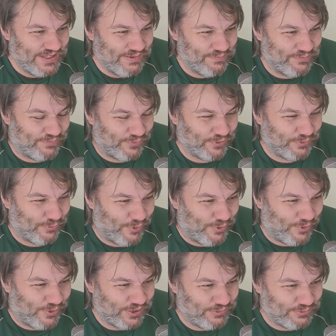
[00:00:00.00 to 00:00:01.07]
Before the
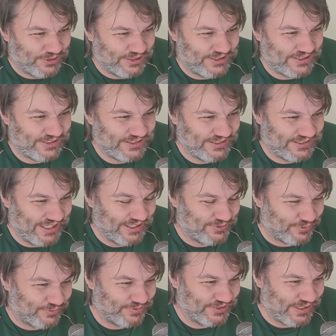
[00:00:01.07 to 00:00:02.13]
war, it was sent
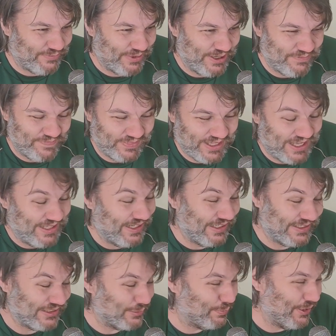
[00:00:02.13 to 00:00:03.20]
off somewhere and then it
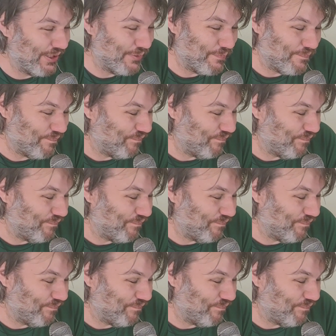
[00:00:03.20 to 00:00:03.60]
disappeared.